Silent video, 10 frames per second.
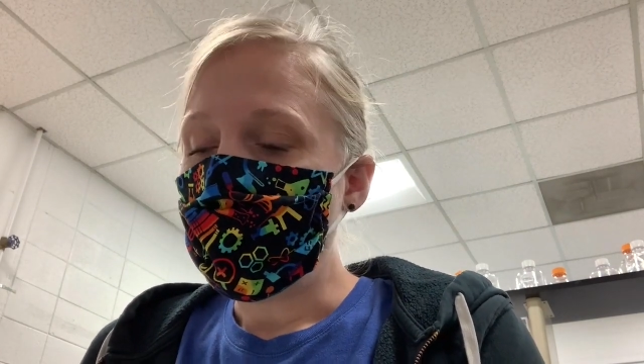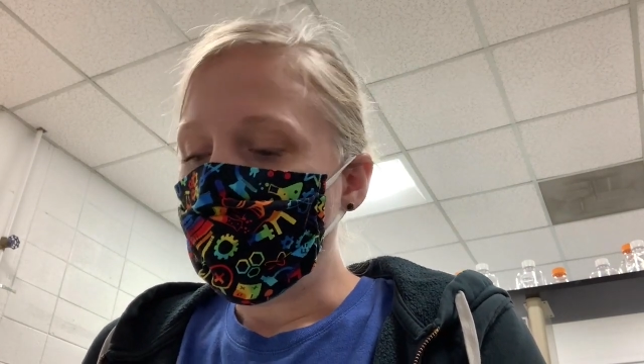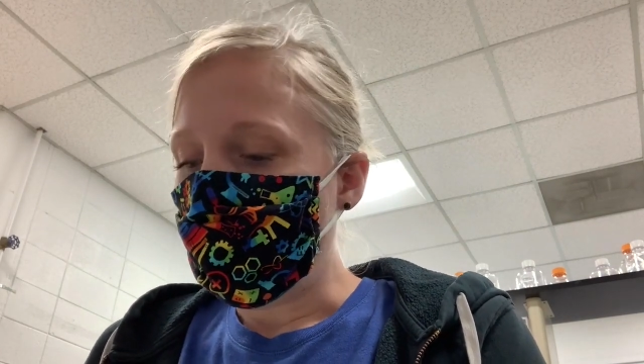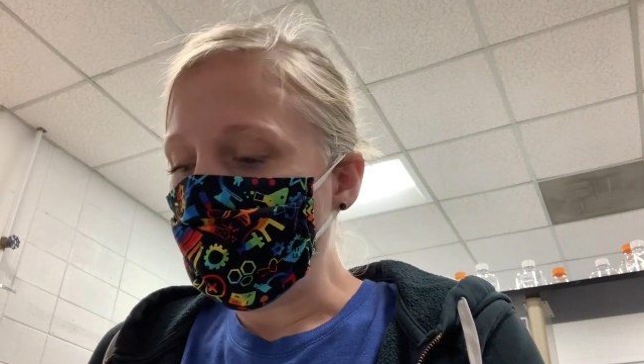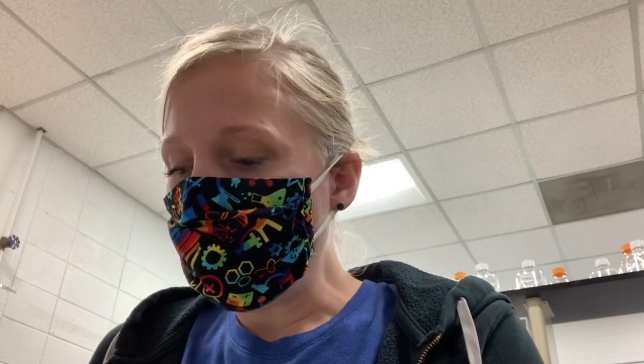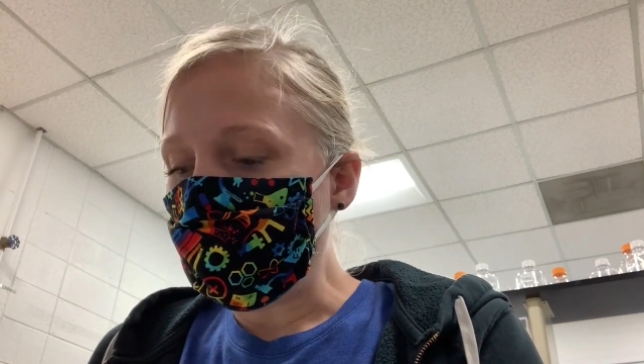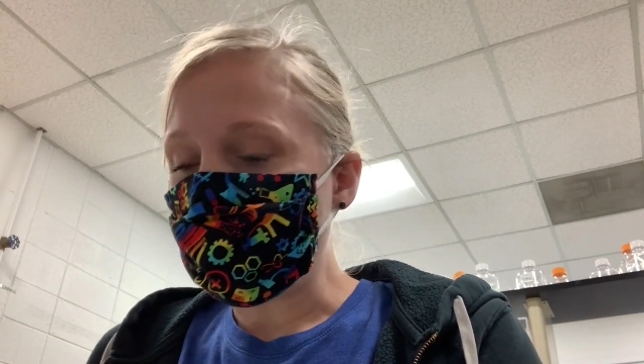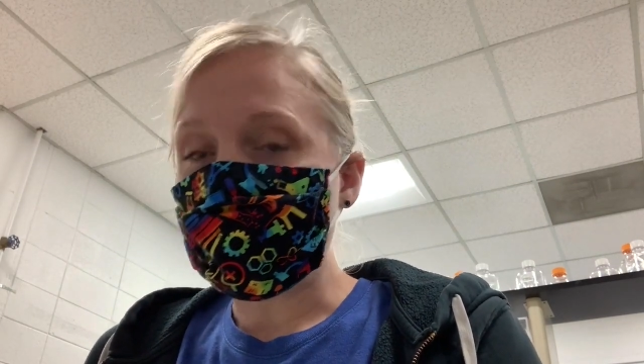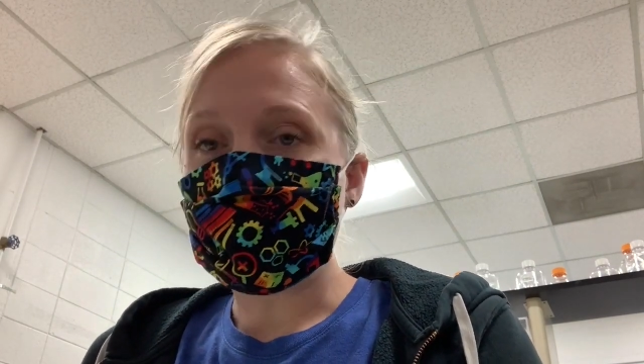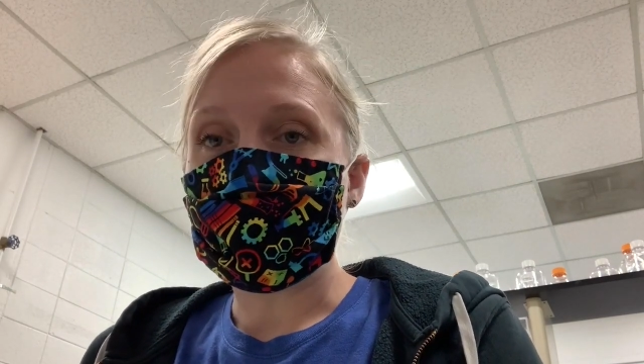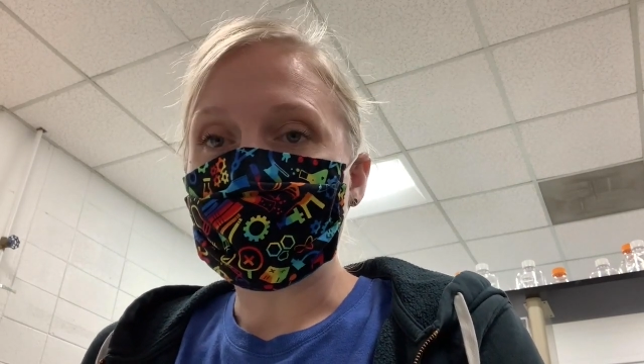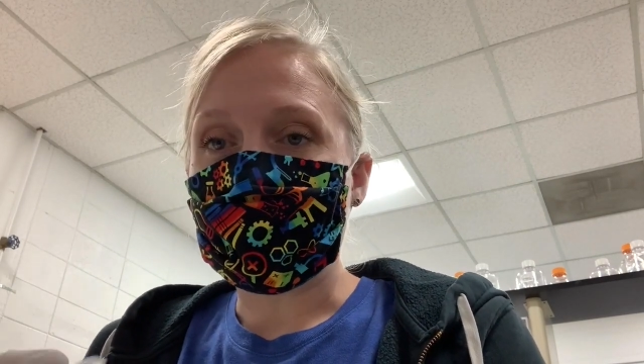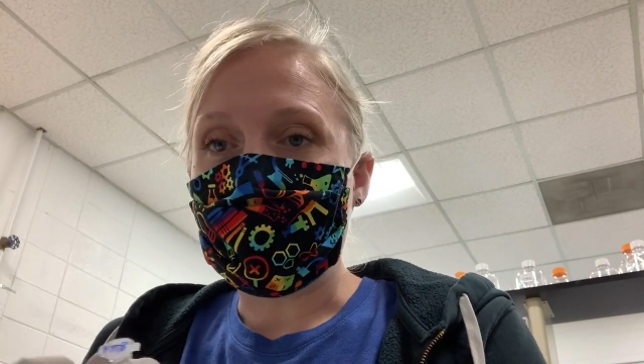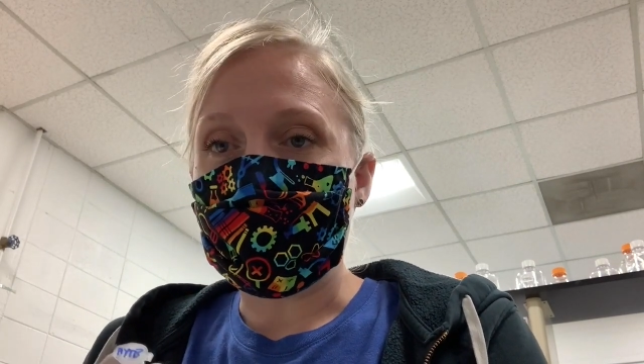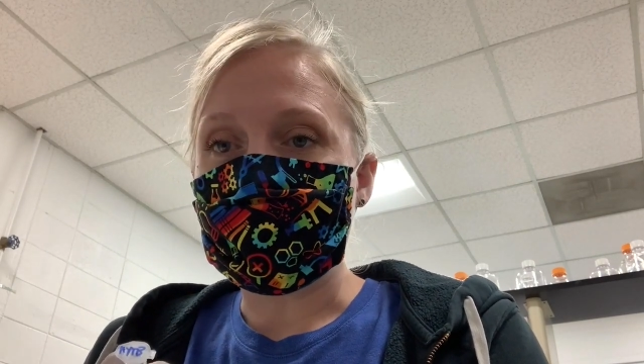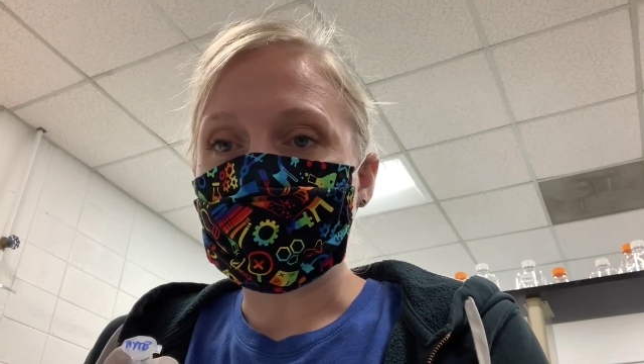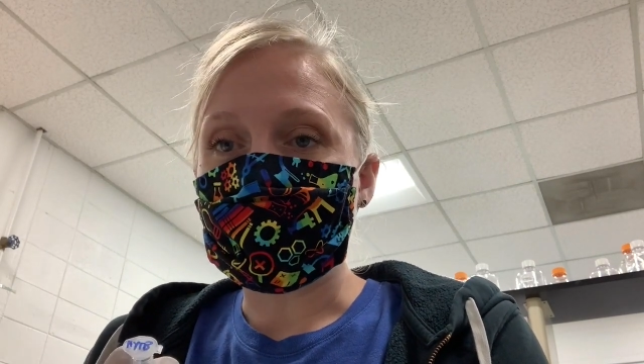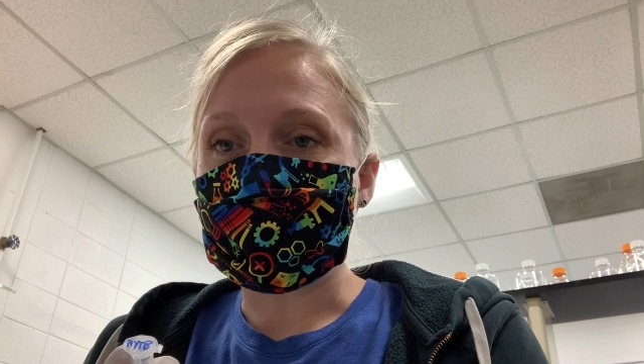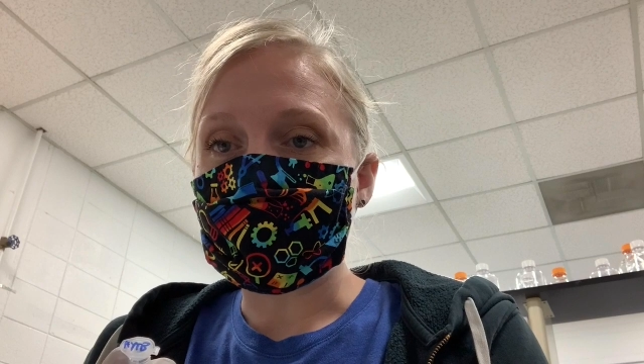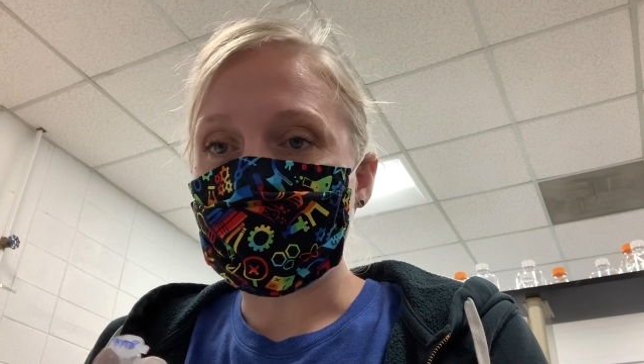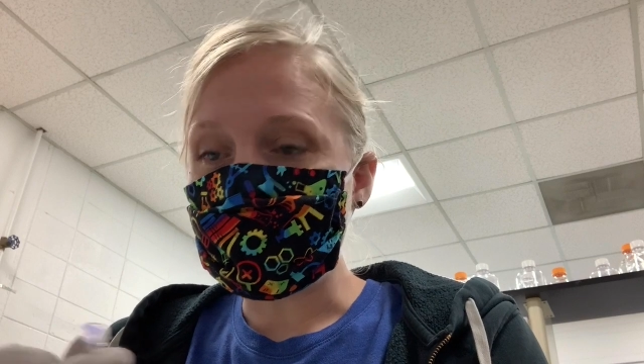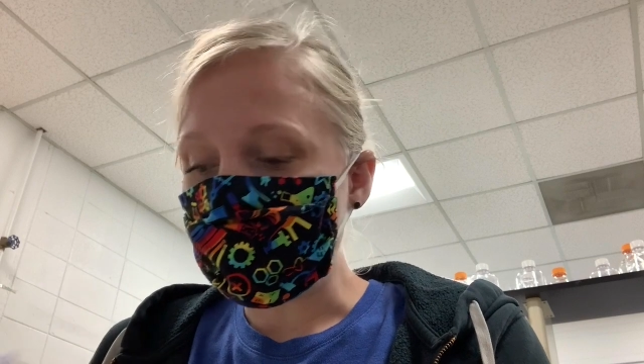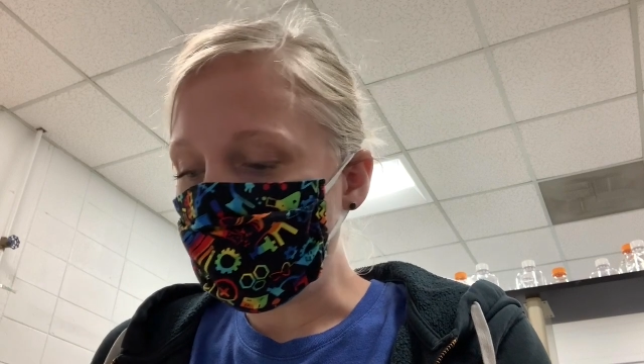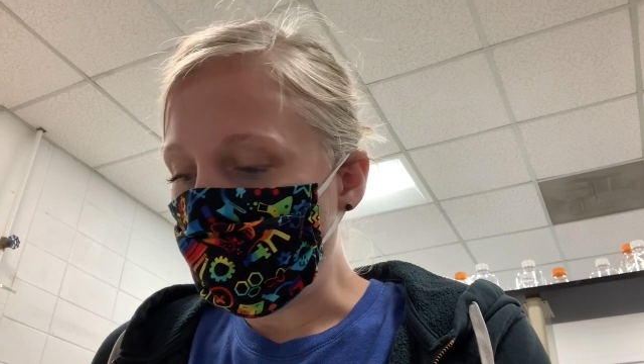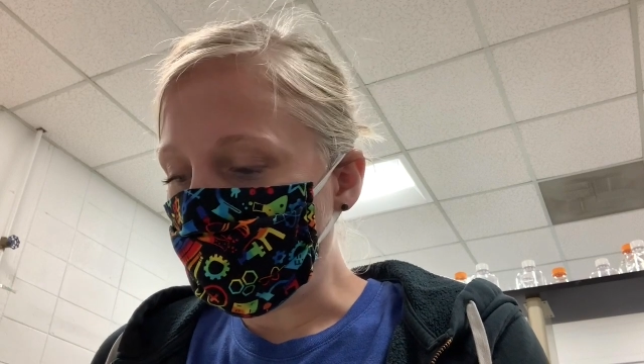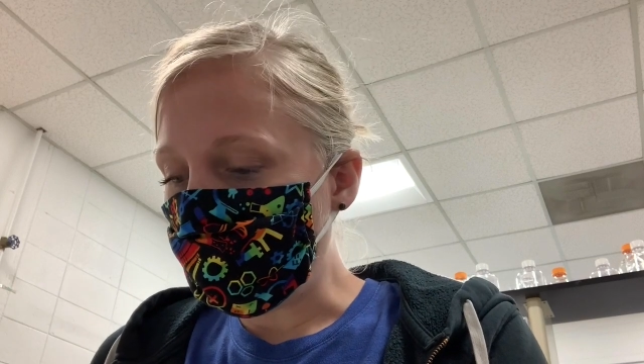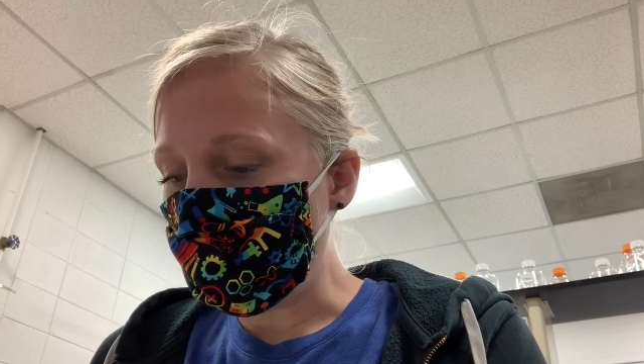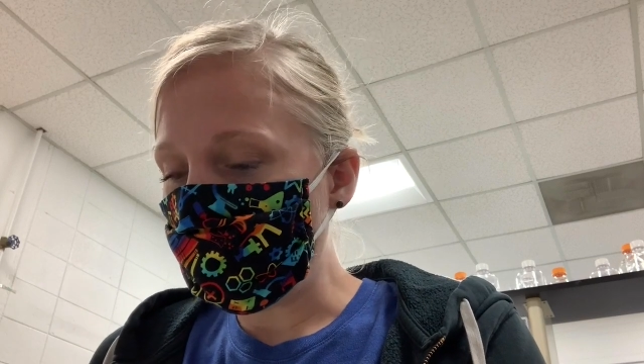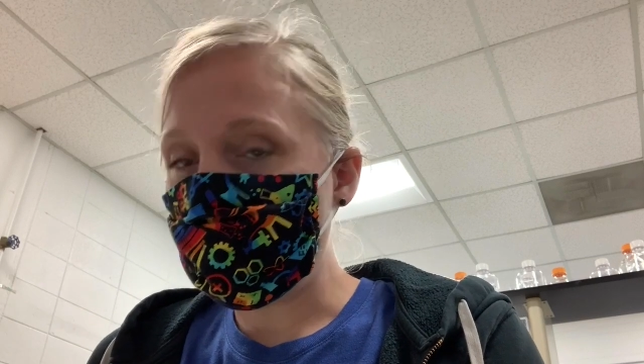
1 microliter of your high yield transcription buffer,